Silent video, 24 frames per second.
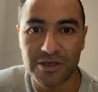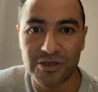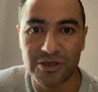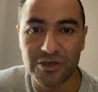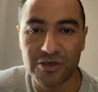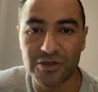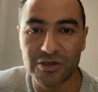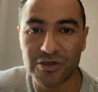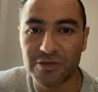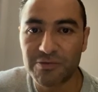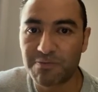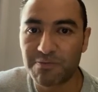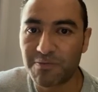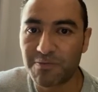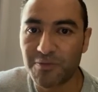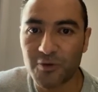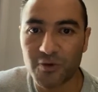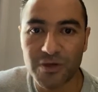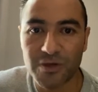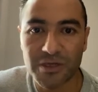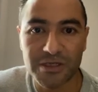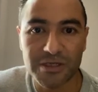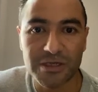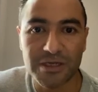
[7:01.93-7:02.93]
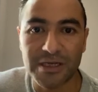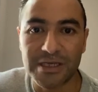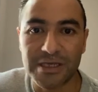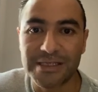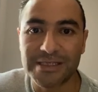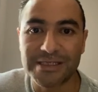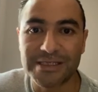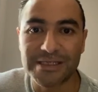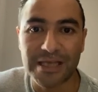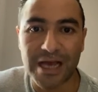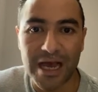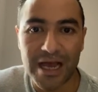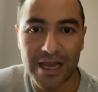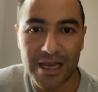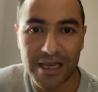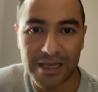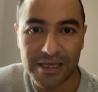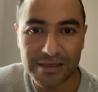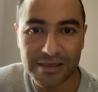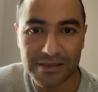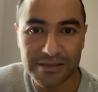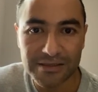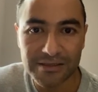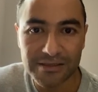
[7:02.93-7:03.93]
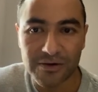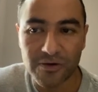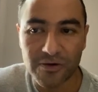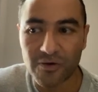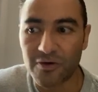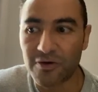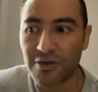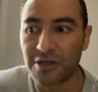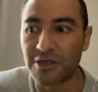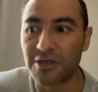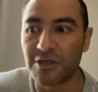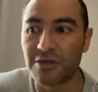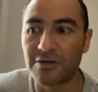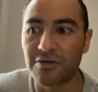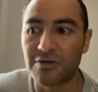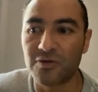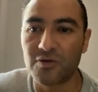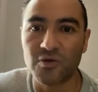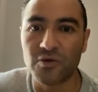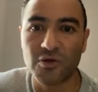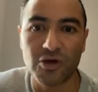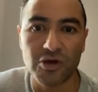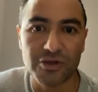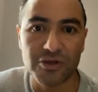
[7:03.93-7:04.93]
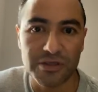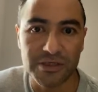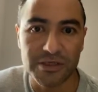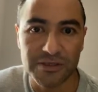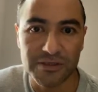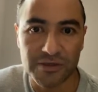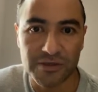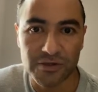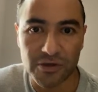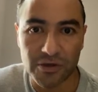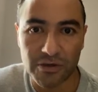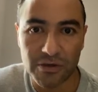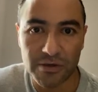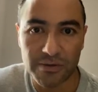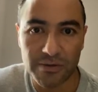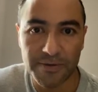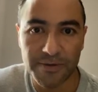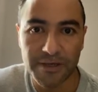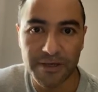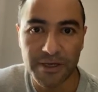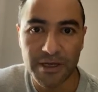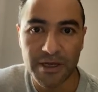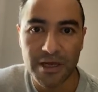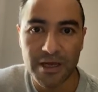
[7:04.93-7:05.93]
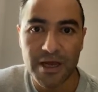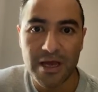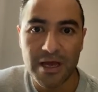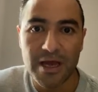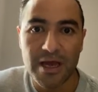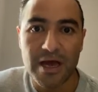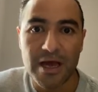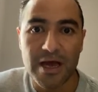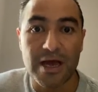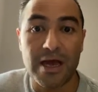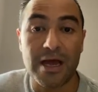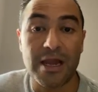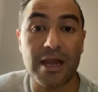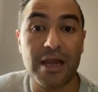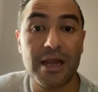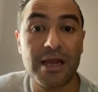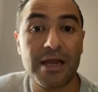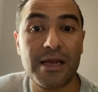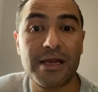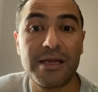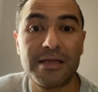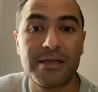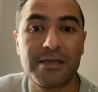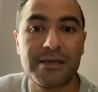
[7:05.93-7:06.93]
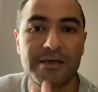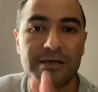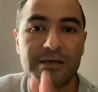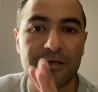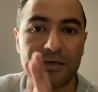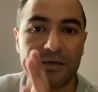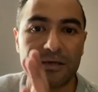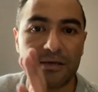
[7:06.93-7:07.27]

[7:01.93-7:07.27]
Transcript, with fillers: Just put it in silence or in do not disturb and let it